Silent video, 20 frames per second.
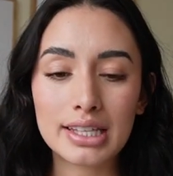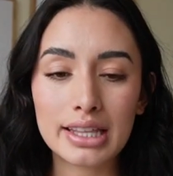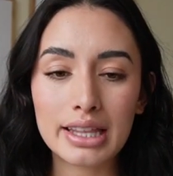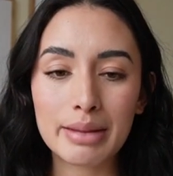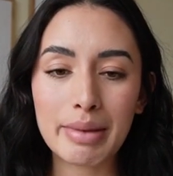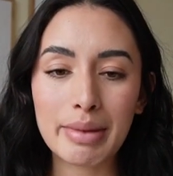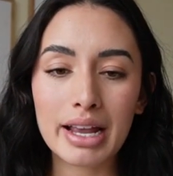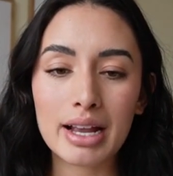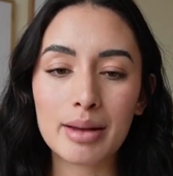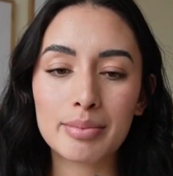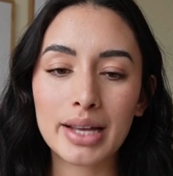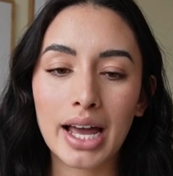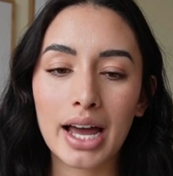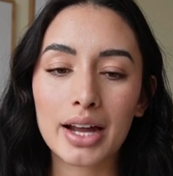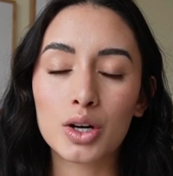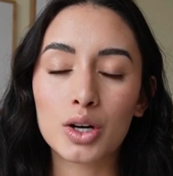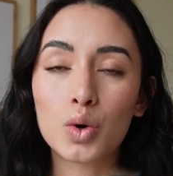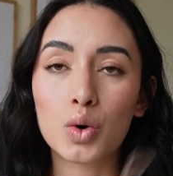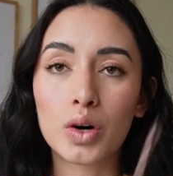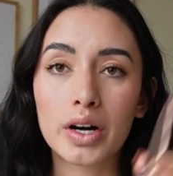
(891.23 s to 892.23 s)
in the makeup
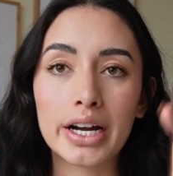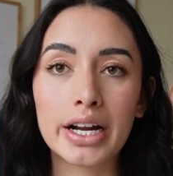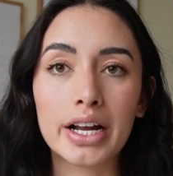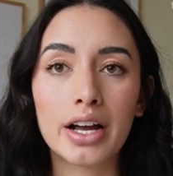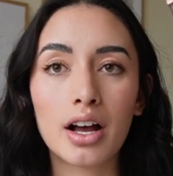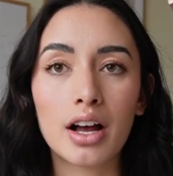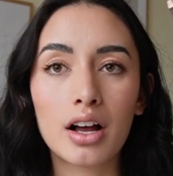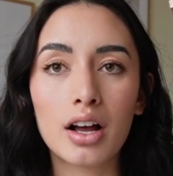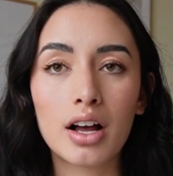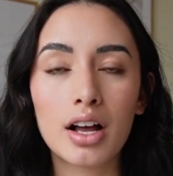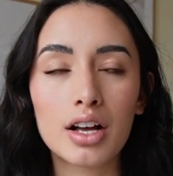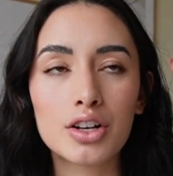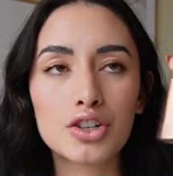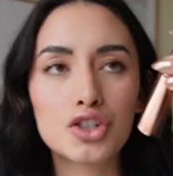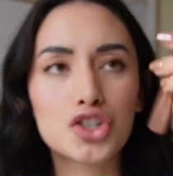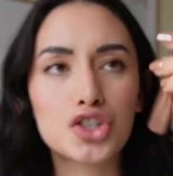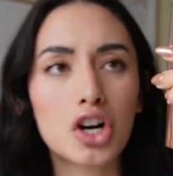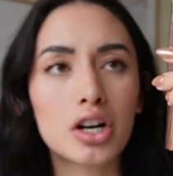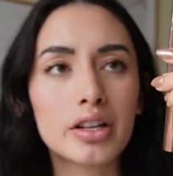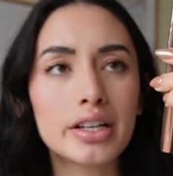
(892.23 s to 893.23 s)
category.
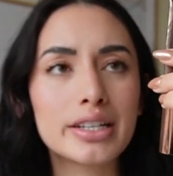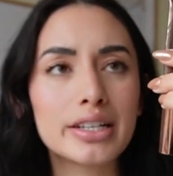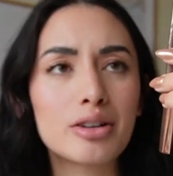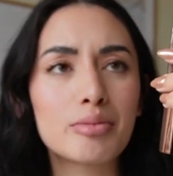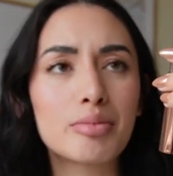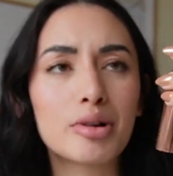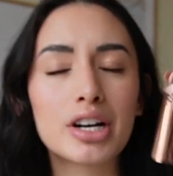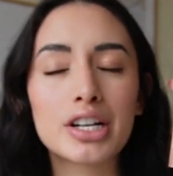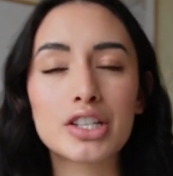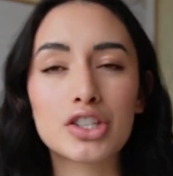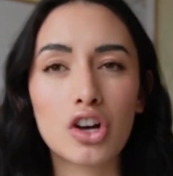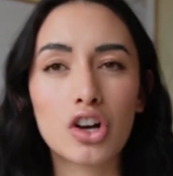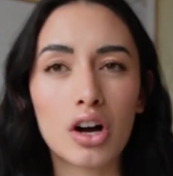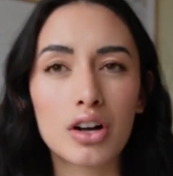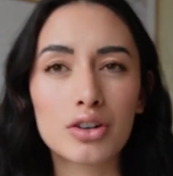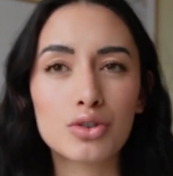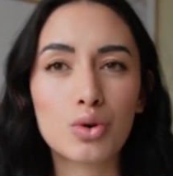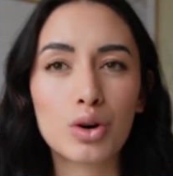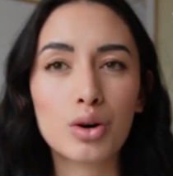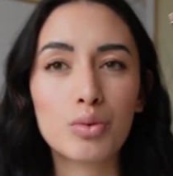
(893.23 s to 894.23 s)
Charlotte Tilbury's
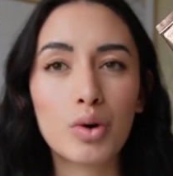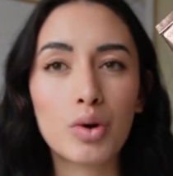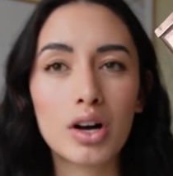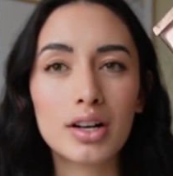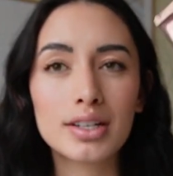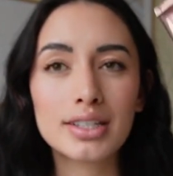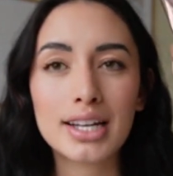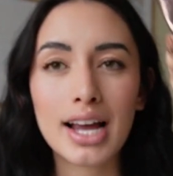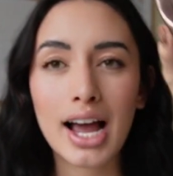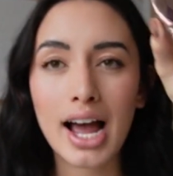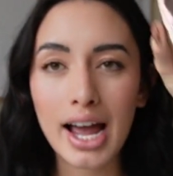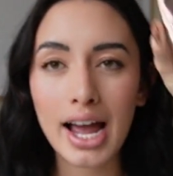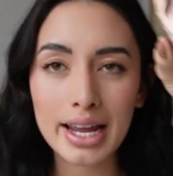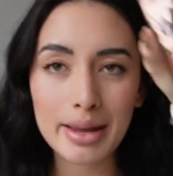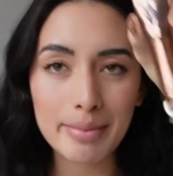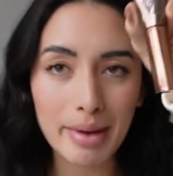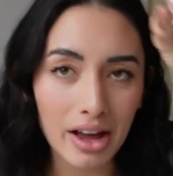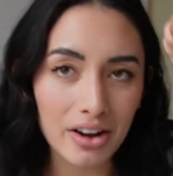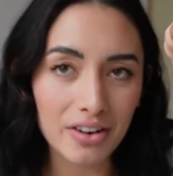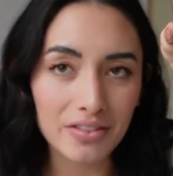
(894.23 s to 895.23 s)
contour wand. I
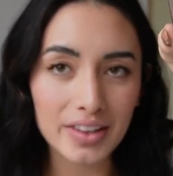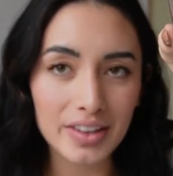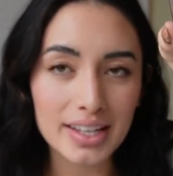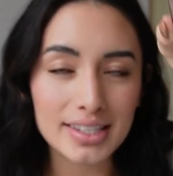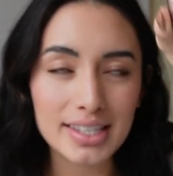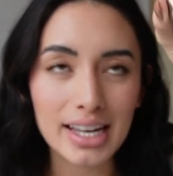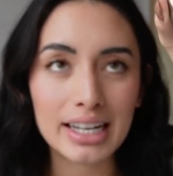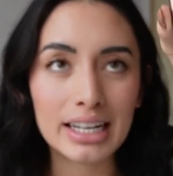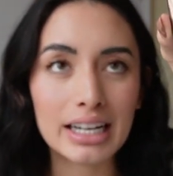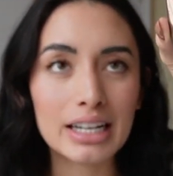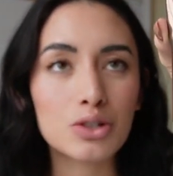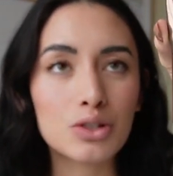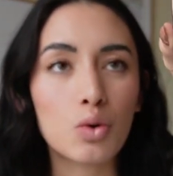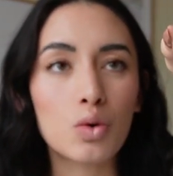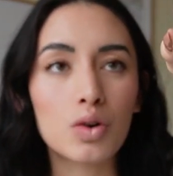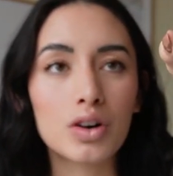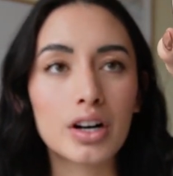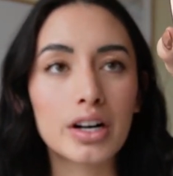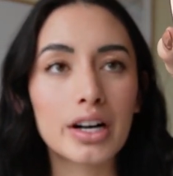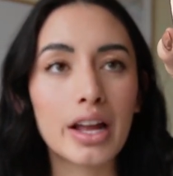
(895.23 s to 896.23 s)
am out of this. I need to
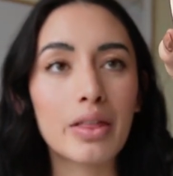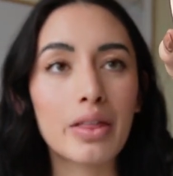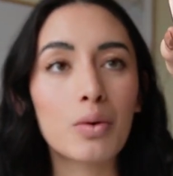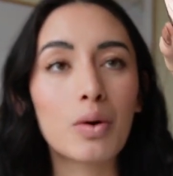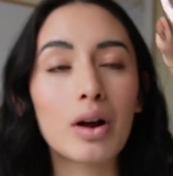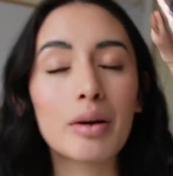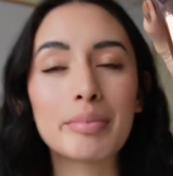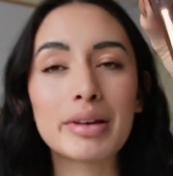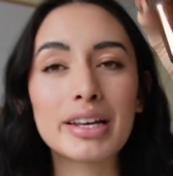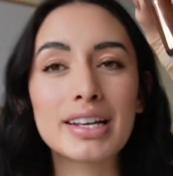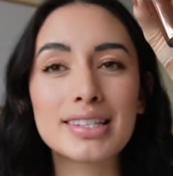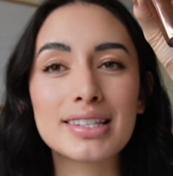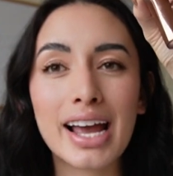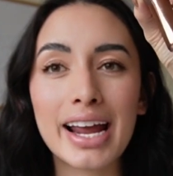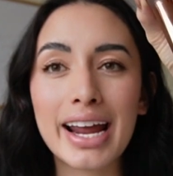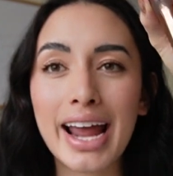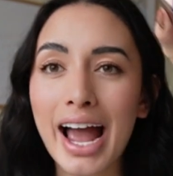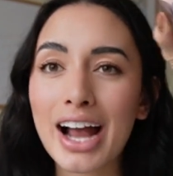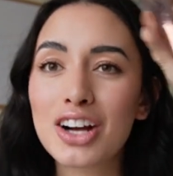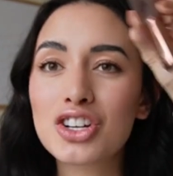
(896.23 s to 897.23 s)
order another one because I
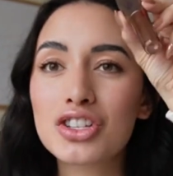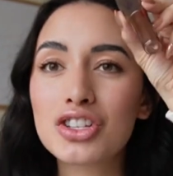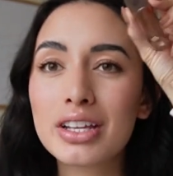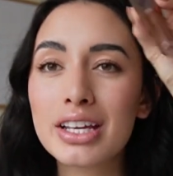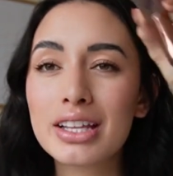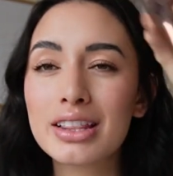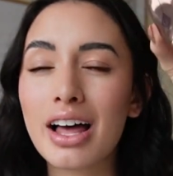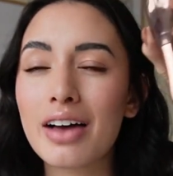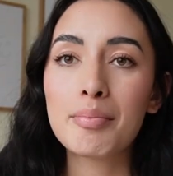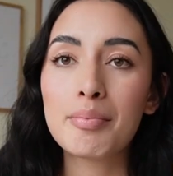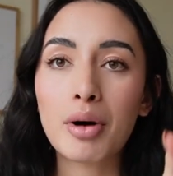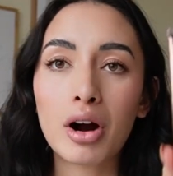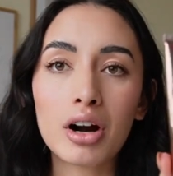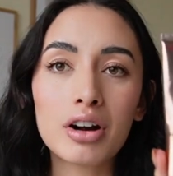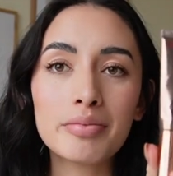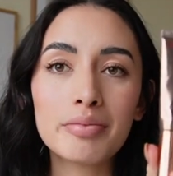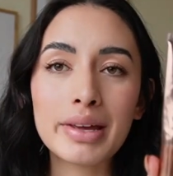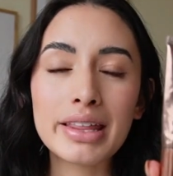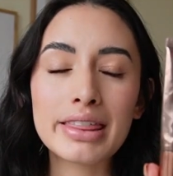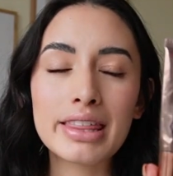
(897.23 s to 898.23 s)
actually love it. Part
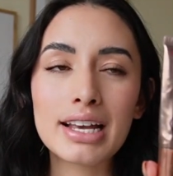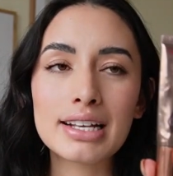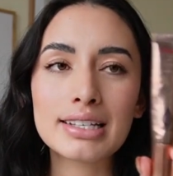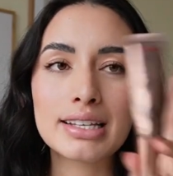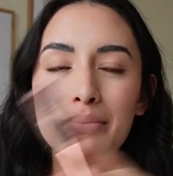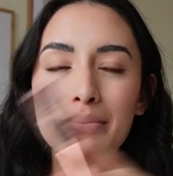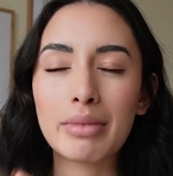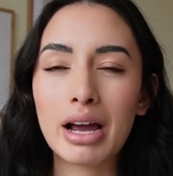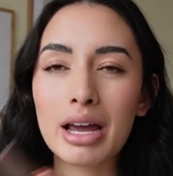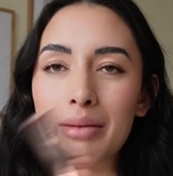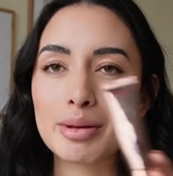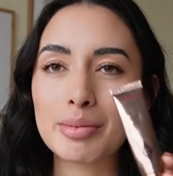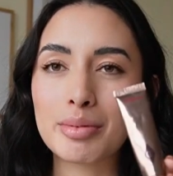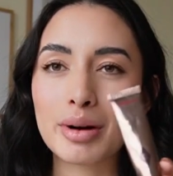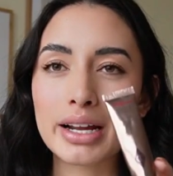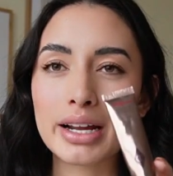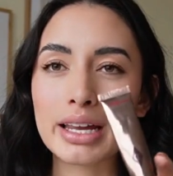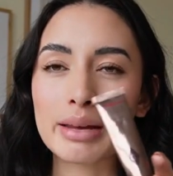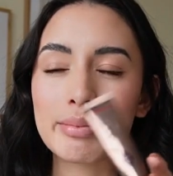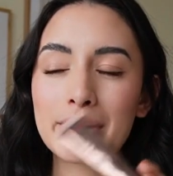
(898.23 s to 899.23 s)
of me thinks it might be
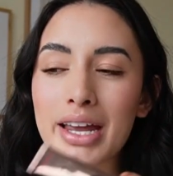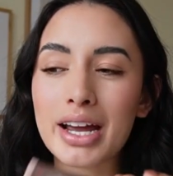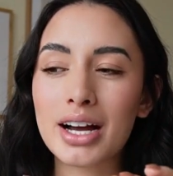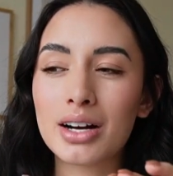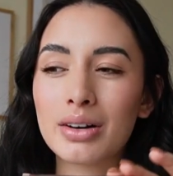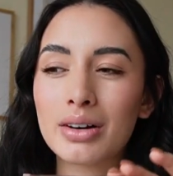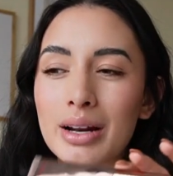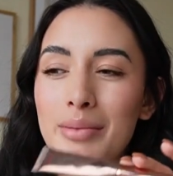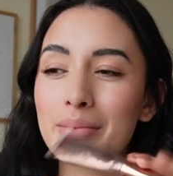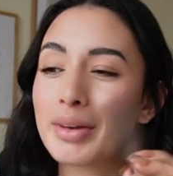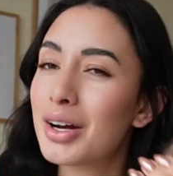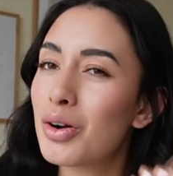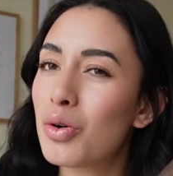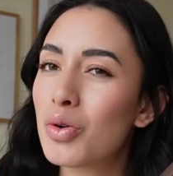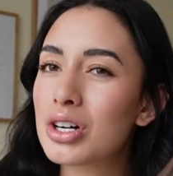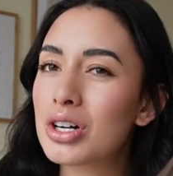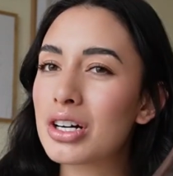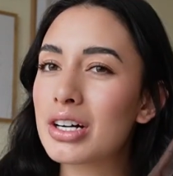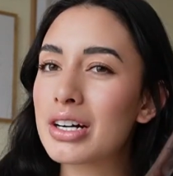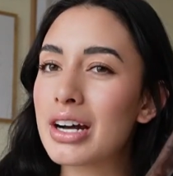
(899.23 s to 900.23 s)
breaking me out, and I'm gonna
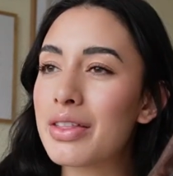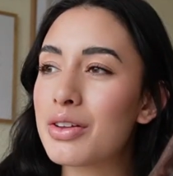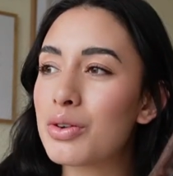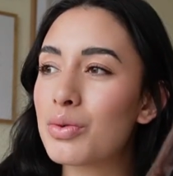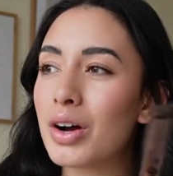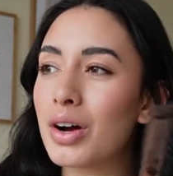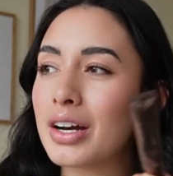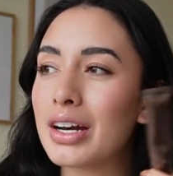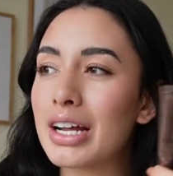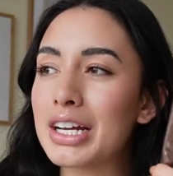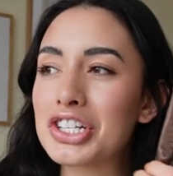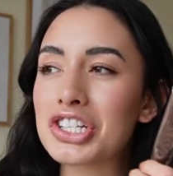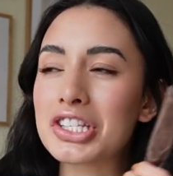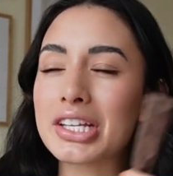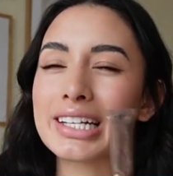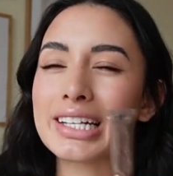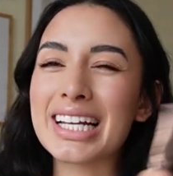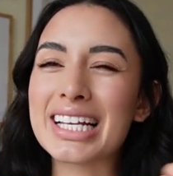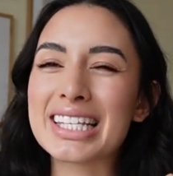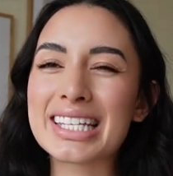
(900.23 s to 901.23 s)
order another one and just
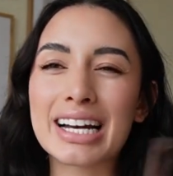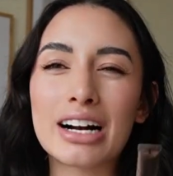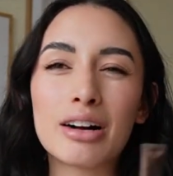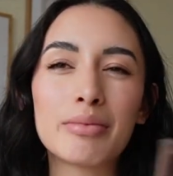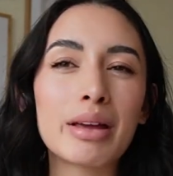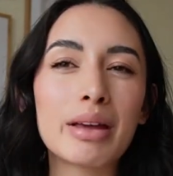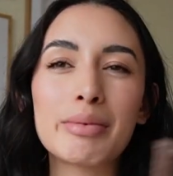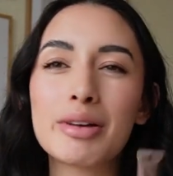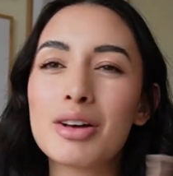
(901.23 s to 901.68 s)
like test it out. Maybe